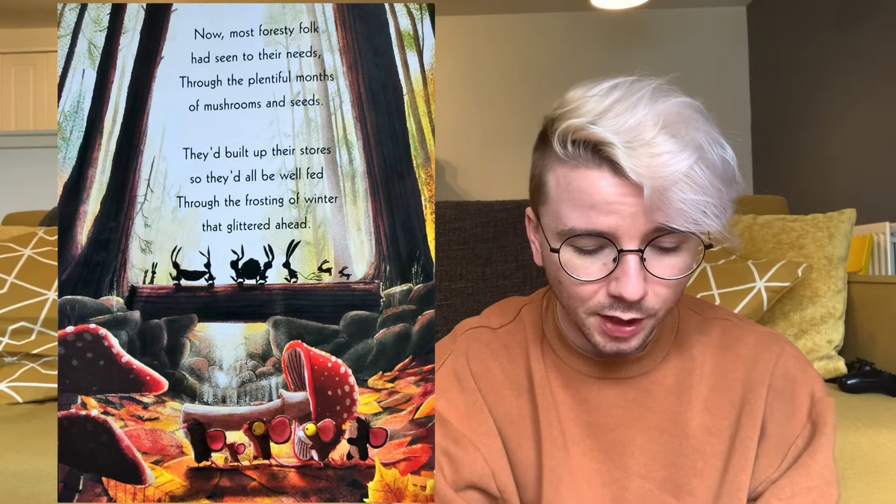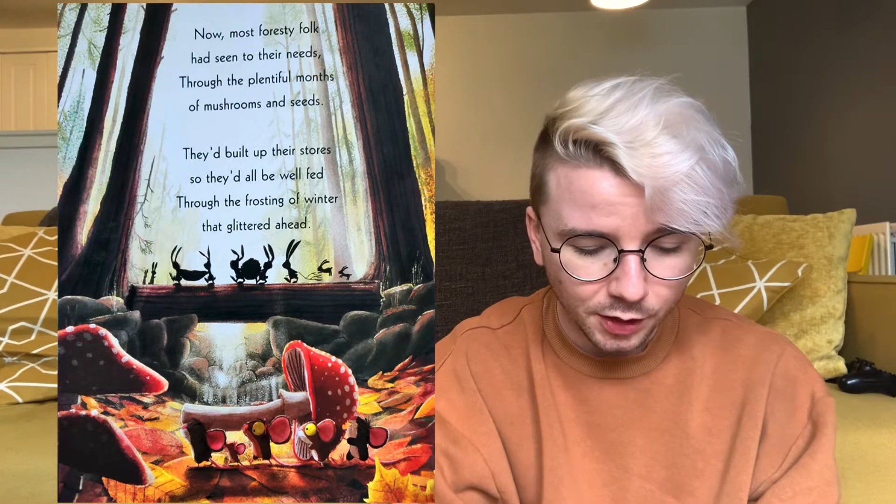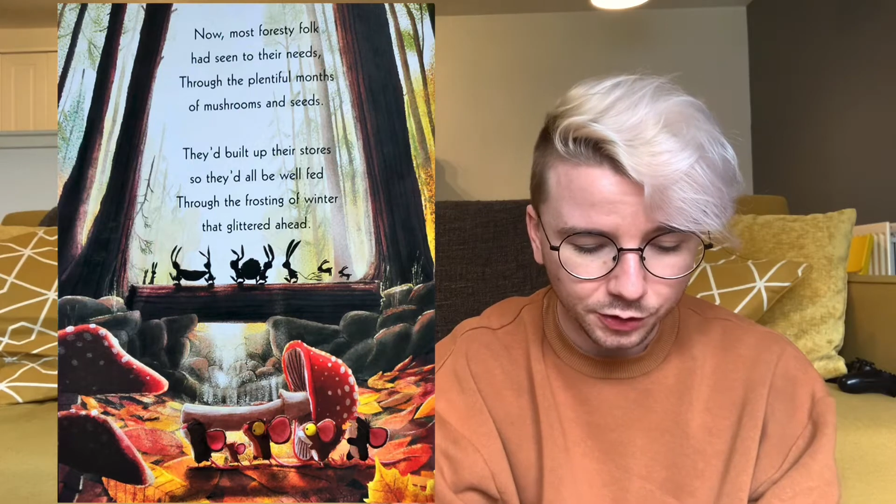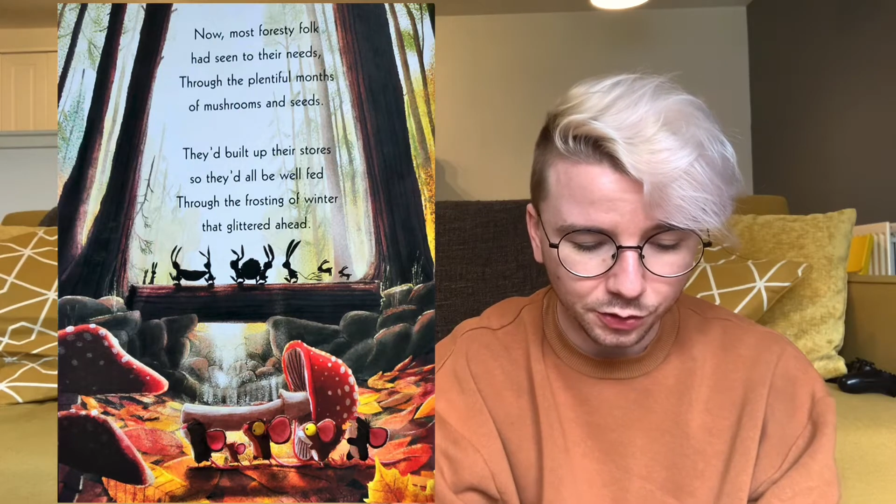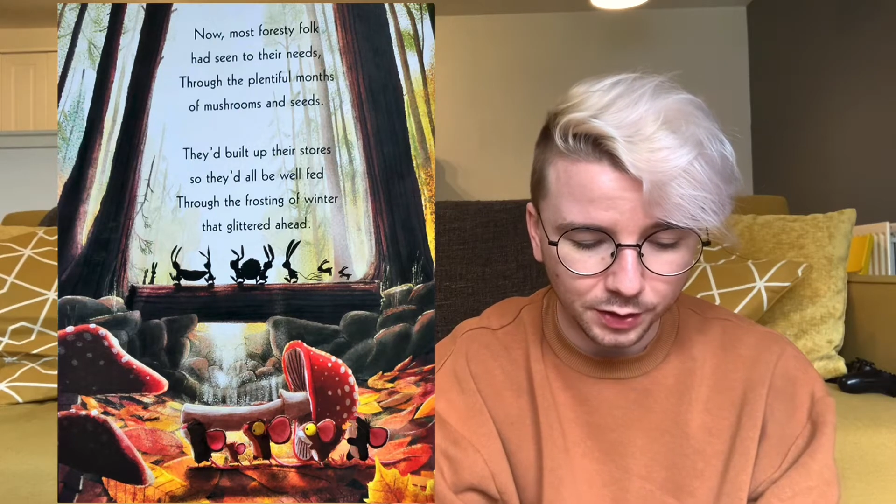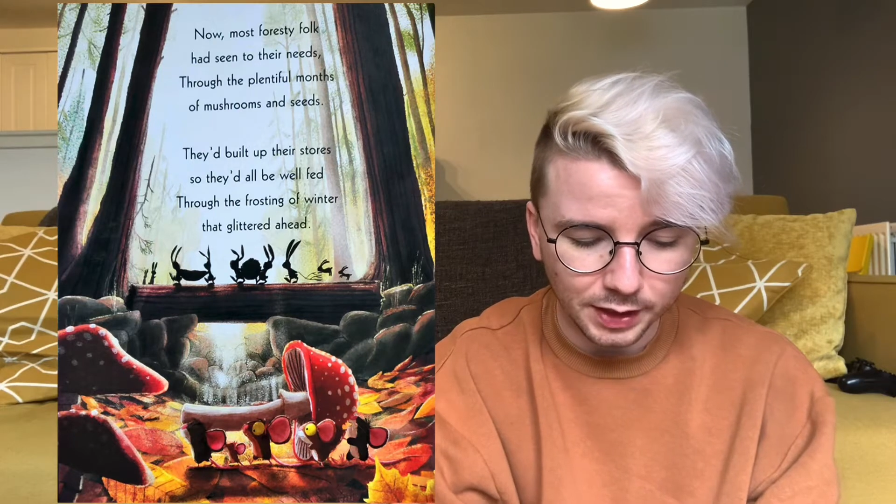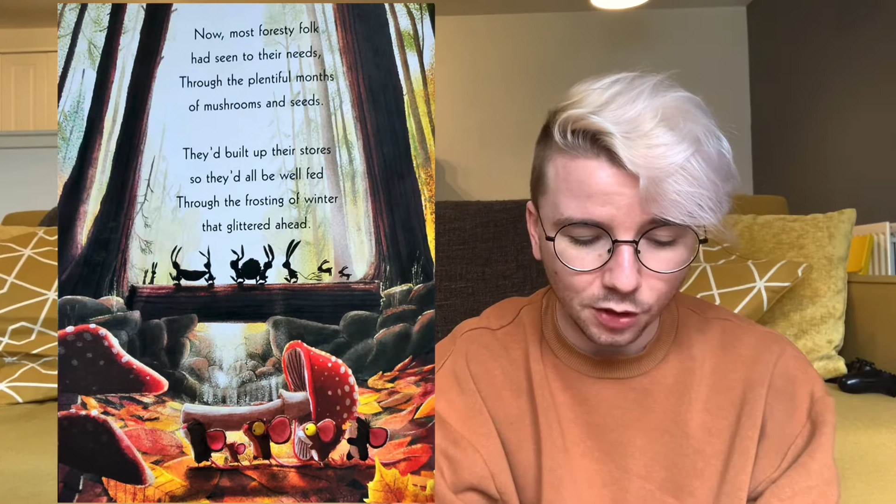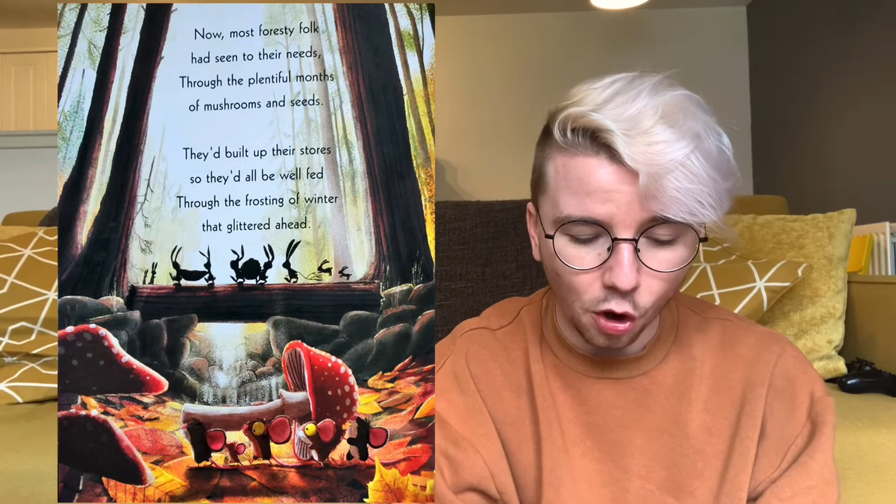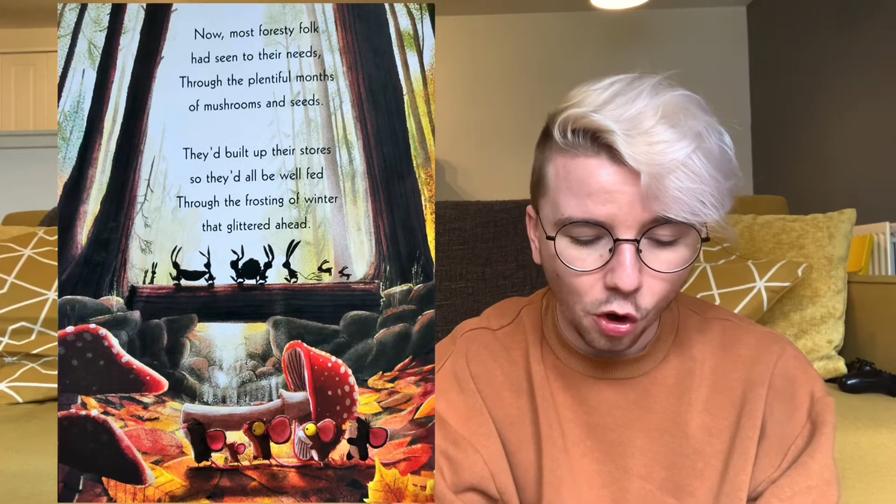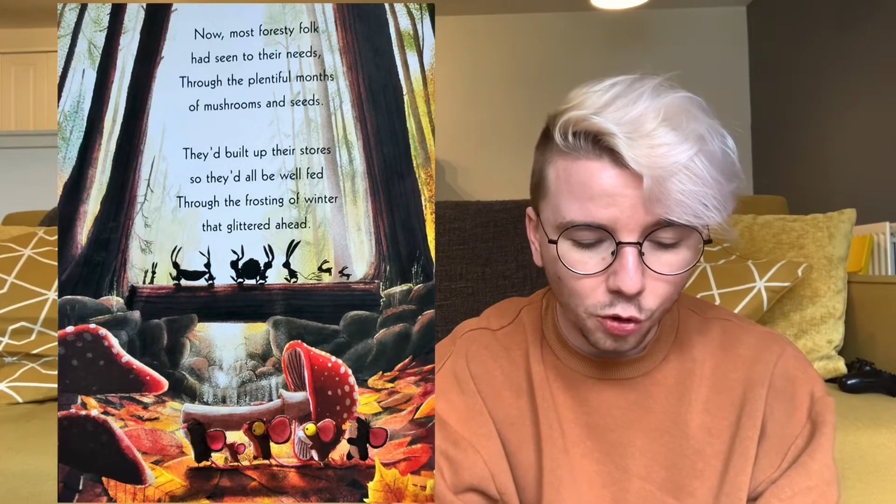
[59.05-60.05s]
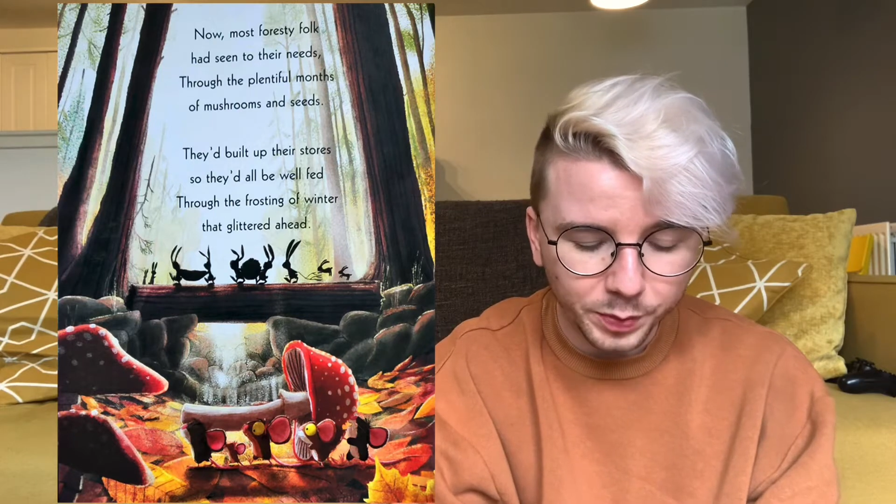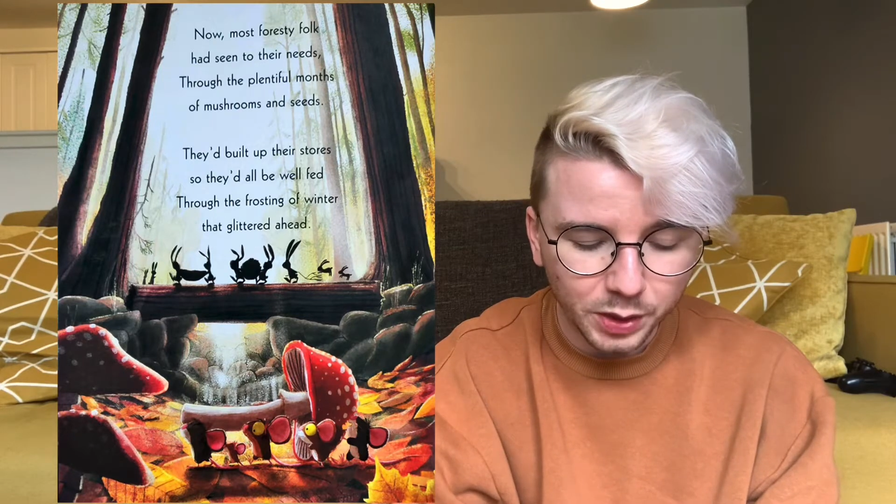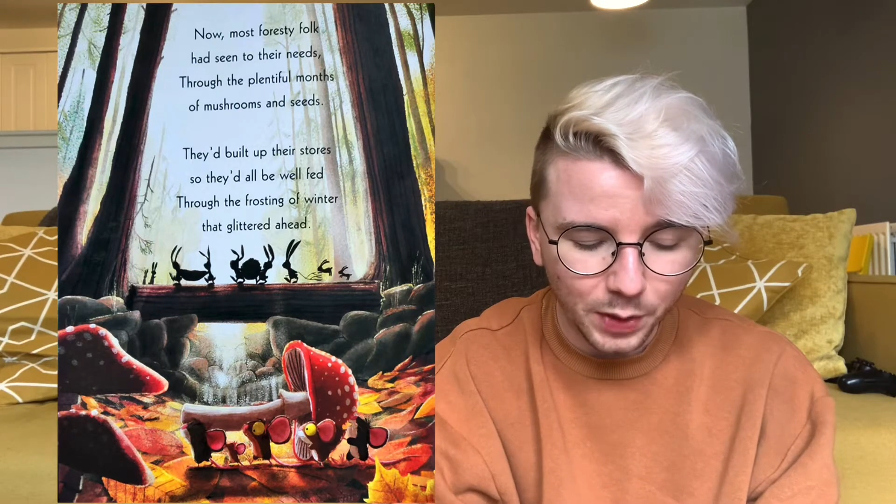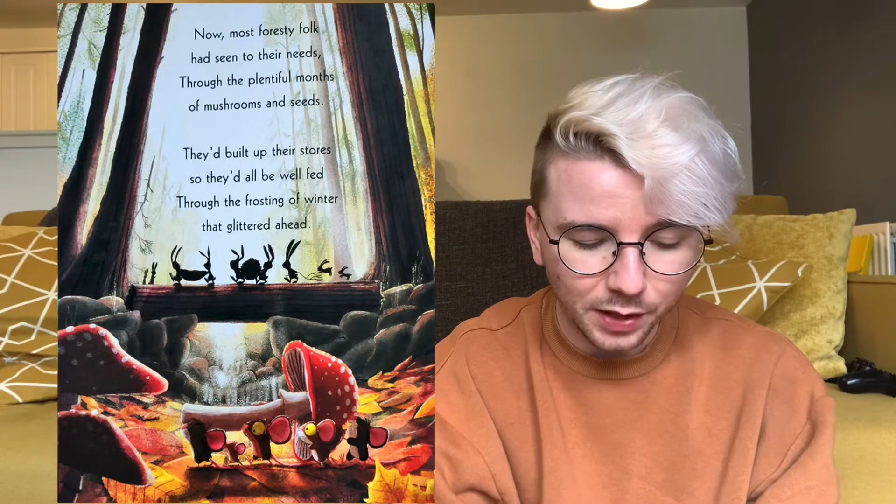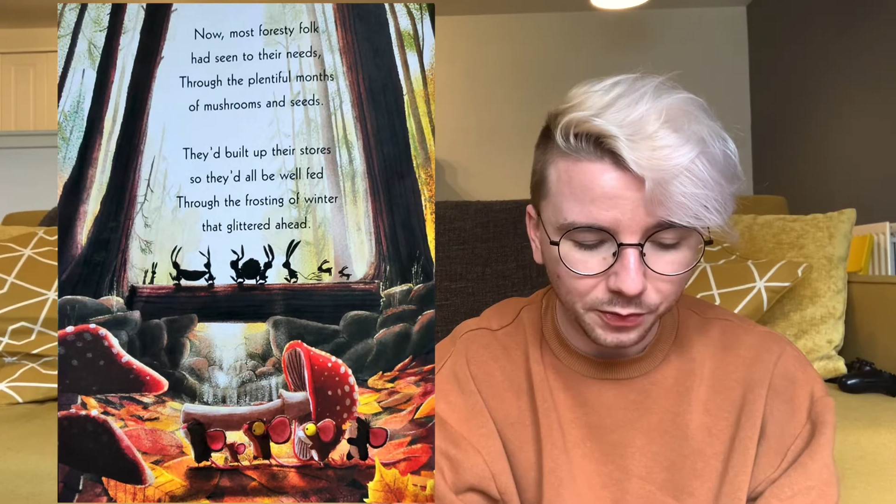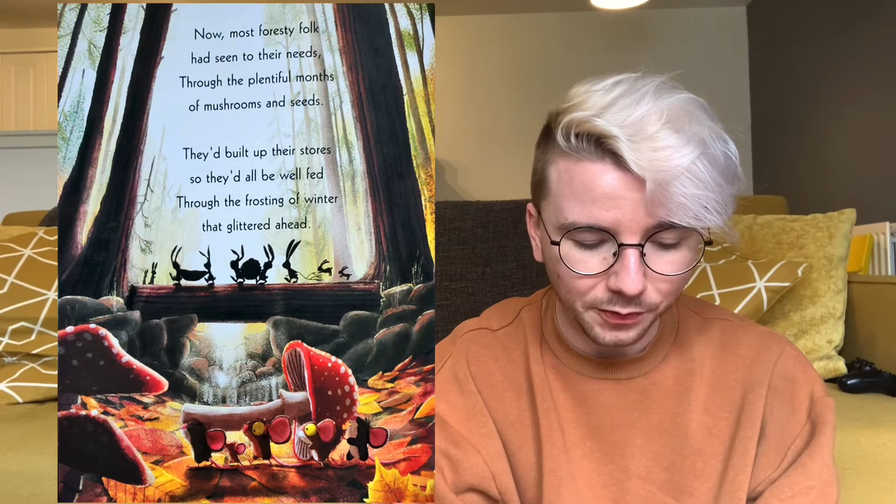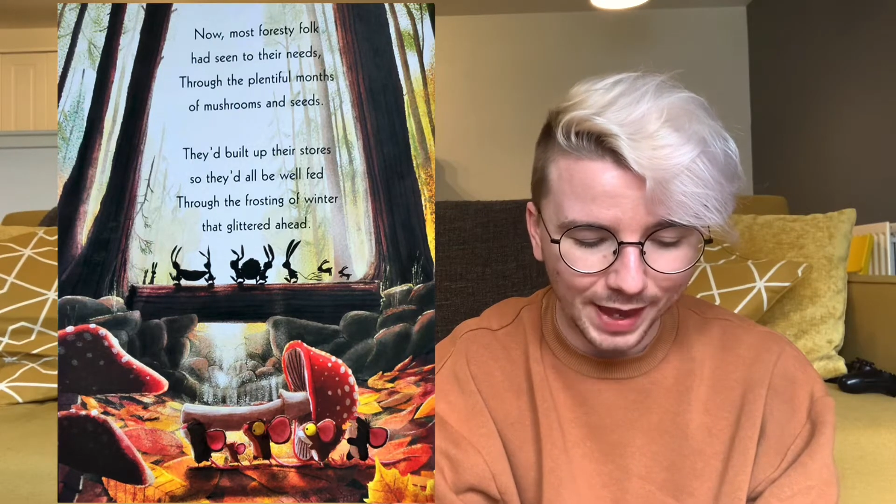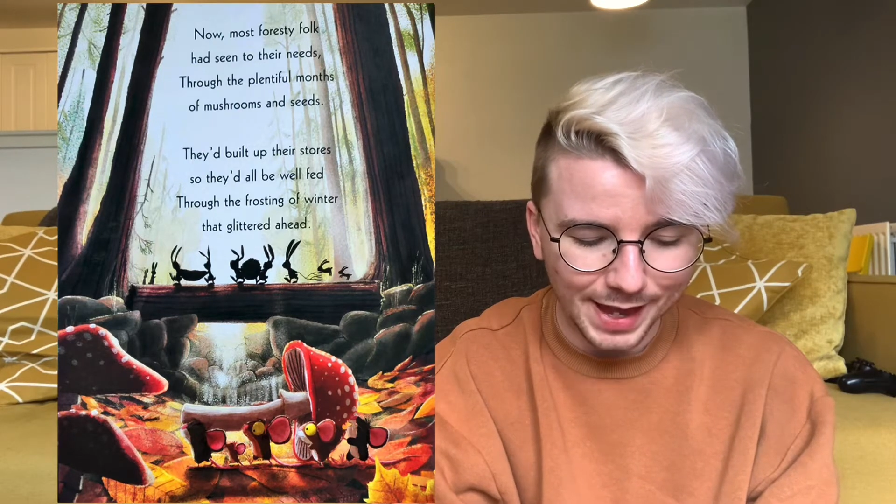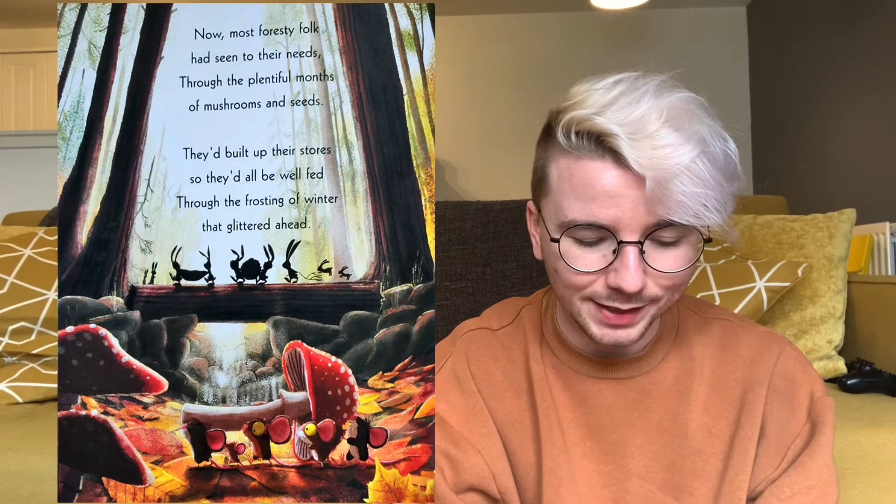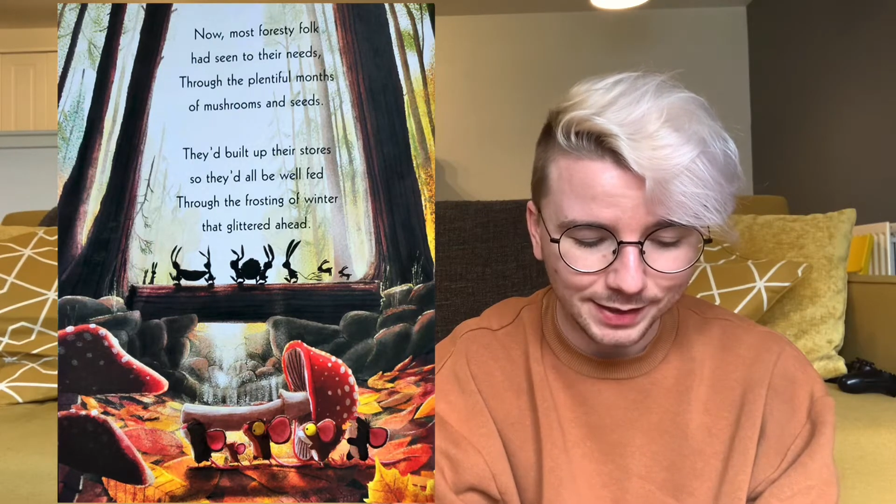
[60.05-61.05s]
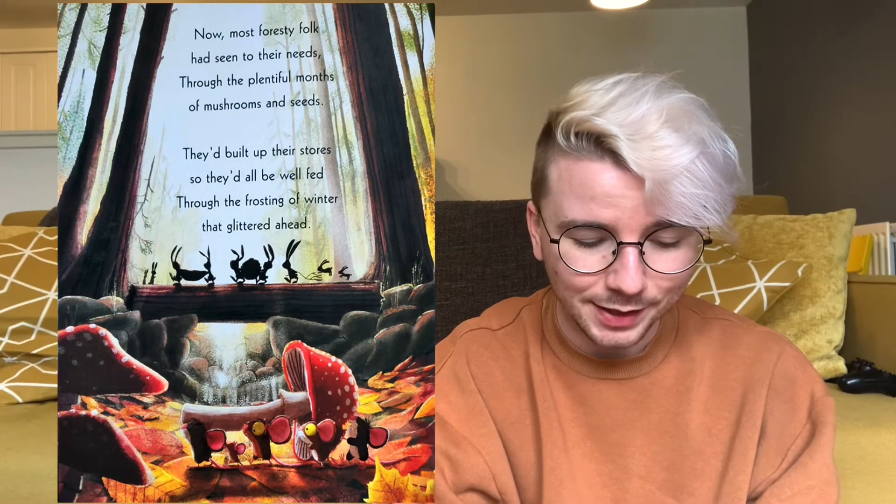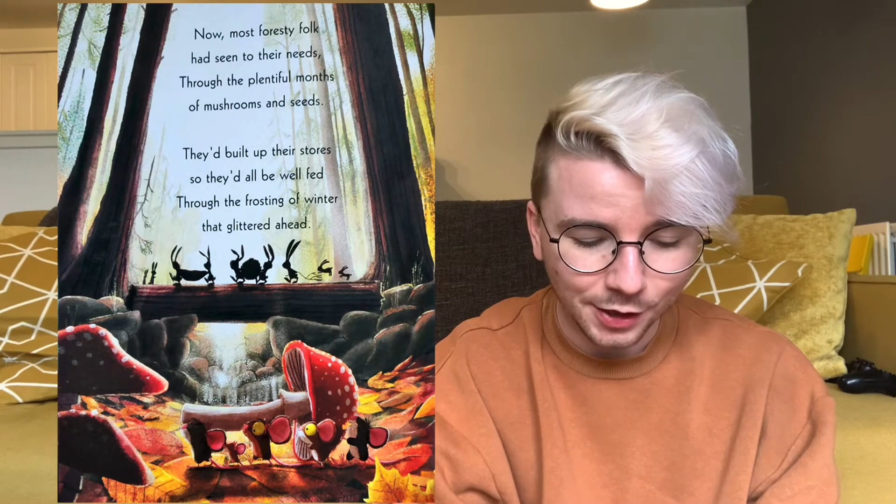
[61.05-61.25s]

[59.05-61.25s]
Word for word: so they'd all be well fed